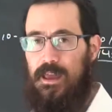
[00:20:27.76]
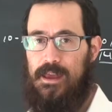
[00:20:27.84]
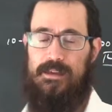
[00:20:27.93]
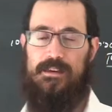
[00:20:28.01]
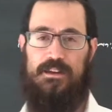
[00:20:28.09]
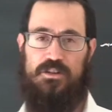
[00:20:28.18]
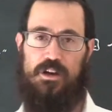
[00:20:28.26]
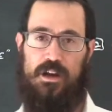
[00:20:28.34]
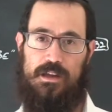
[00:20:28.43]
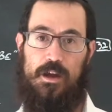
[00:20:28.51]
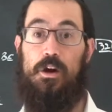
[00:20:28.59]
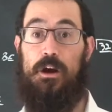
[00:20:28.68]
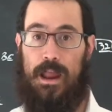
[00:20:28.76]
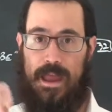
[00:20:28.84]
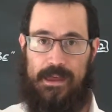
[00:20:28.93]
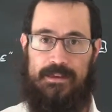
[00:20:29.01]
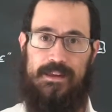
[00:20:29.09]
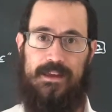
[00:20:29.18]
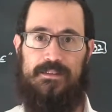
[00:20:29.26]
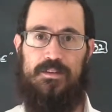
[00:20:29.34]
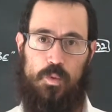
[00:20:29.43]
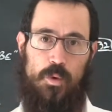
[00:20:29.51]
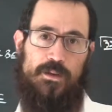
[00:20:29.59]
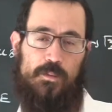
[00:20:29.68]
the
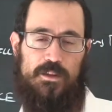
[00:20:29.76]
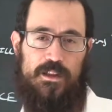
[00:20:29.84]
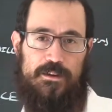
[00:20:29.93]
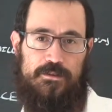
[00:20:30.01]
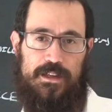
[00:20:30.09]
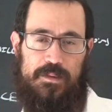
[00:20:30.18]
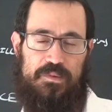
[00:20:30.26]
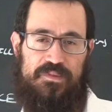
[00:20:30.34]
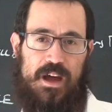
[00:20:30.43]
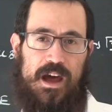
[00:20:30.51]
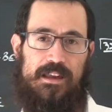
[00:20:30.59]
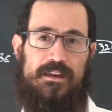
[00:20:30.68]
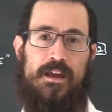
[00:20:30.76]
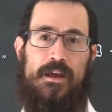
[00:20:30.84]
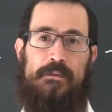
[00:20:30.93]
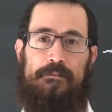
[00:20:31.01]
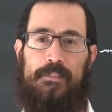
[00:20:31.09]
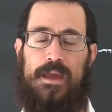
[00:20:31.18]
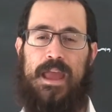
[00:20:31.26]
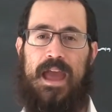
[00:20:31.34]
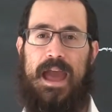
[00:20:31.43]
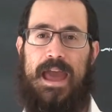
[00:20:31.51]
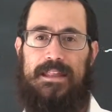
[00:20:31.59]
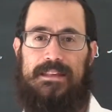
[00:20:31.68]
21-letter name of God,
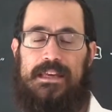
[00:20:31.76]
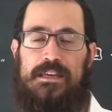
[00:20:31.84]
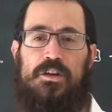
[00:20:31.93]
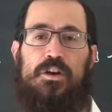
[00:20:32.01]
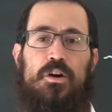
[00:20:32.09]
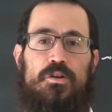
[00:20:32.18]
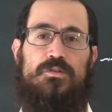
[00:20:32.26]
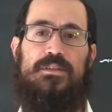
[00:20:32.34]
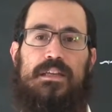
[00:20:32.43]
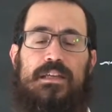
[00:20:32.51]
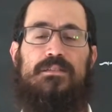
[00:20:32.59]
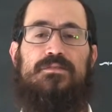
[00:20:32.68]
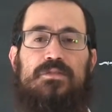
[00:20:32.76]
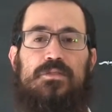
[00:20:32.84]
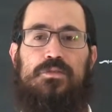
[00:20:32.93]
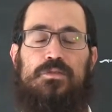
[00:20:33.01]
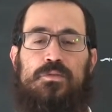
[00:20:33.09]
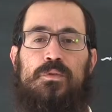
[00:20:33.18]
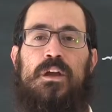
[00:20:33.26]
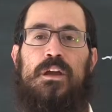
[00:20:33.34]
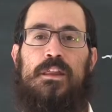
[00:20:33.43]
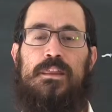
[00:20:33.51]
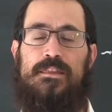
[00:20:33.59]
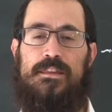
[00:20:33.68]
and he goes into
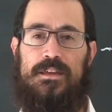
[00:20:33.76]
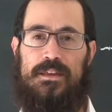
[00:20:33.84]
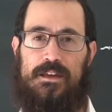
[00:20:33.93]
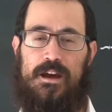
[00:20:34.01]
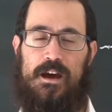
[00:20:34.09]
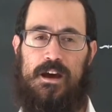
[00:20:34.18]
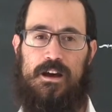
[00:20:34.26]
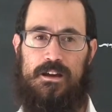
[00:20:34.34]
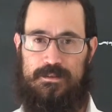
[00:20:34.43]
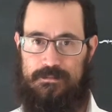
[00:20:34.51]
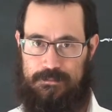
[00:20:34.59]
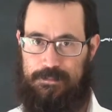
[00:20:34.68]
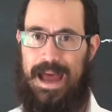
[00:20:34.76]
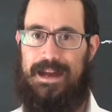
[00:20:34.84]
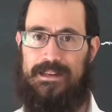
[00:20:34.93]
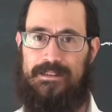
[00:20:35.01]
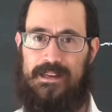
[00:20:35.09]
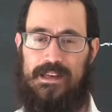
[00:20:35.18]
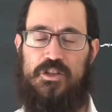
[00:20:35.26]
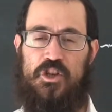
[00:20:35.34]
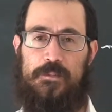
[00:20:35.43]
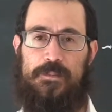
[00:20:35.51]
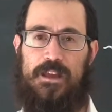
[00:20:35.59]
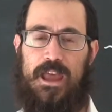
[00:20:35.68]
back into
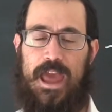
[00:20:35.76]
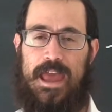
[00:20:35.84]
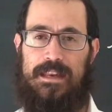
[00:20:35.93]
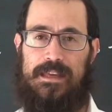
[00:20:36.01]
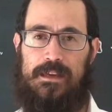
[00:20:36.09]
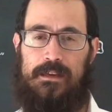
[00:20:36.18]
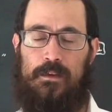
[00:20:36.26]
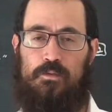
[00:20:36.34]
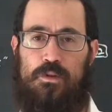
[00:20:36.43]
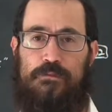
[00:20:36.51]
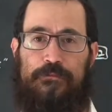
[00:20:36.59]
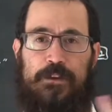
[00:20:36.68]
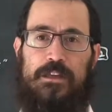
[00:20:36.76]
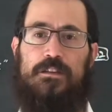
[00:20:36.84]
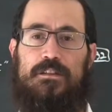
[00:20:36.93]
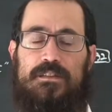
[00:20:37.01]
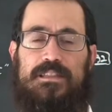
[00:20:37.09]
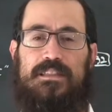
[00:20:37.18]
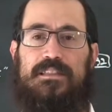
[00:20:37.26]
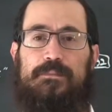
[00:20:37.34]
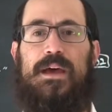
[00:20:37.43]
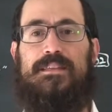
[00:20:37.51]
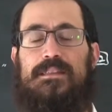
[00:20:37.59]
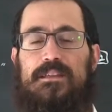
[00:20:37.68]
Egypt, and he reveals this
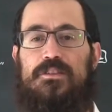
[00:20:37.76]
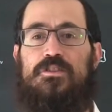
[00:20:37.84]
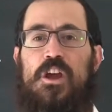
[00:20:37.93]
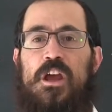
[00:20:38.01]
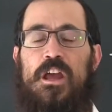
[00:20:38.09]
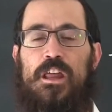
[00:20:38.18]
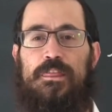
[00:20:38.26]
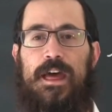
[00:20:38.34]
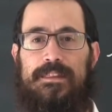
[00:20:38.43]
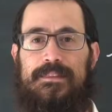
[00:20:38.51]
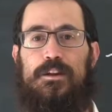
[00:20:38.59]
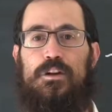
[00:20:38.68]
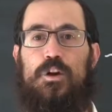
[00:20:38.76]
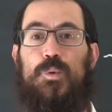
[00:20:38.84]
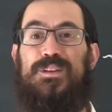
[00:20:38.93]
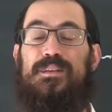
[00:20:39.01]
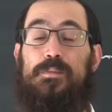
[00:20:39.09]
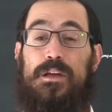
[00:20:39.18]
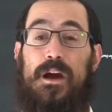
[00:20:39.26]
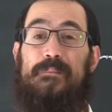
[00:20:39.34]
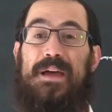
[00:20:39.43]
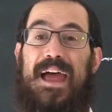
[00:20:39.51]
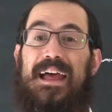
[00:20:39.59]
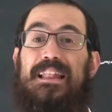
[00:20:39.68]
message that they're going to
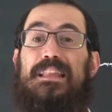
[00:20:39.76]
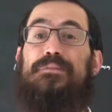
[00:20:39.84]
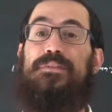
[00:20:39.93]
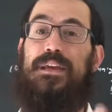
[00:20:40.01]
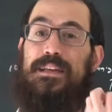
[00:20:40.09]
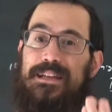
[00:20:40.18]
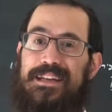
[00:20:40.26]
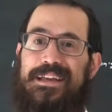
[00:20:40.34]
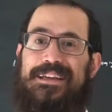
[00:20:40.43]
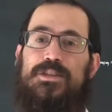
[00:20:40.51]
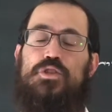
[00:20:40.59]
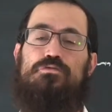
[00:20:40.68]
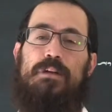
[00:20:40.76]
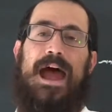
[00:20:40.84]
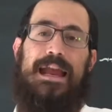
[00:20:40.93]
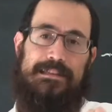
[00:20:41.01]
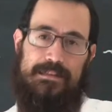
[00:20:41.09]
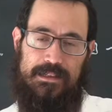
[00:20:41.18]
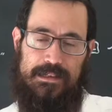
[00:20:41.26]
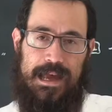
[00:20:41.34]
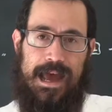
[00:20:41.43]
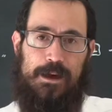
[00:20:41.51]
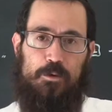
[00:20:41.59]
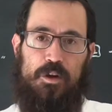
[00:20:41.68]
become elevated, extracted
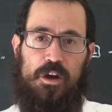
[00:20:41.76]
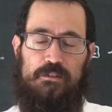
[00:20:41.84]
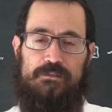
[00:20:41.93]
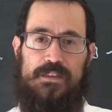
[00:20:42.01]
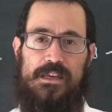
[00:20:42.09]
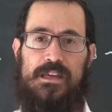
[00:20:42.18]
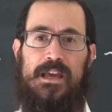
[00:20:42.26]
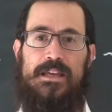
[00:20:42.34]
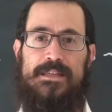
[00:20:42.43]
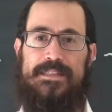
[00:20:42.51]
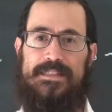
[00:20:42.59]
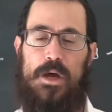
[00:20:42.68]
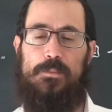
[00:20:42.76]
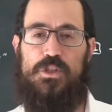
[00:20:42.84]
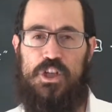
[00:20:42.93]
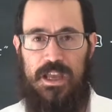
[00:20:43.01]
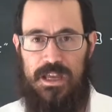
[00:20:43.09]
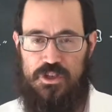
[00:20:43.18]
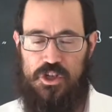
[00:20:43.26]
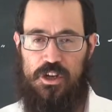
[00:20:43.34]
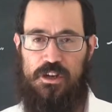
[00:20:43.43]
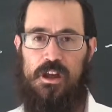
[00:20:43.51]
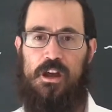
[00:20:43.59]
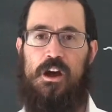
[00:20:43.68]
out of the
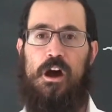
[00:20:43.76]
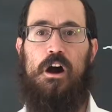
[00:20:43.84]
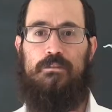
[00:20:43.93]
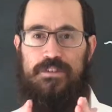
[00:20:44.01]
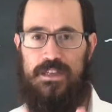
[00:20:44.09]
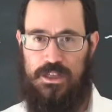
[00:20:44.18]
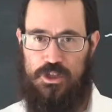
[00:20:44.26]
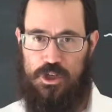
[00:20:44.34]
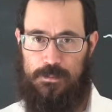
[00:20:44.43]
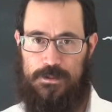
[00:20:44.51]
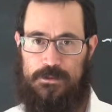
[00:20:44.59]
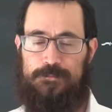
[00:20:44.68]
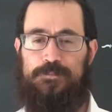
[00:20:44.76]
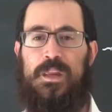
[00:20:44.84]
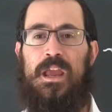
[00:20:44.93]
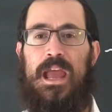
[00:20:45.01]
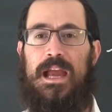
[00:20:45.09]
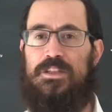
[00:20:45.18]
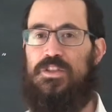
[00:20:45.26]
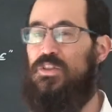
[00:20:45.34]
subjugation of Egypt. And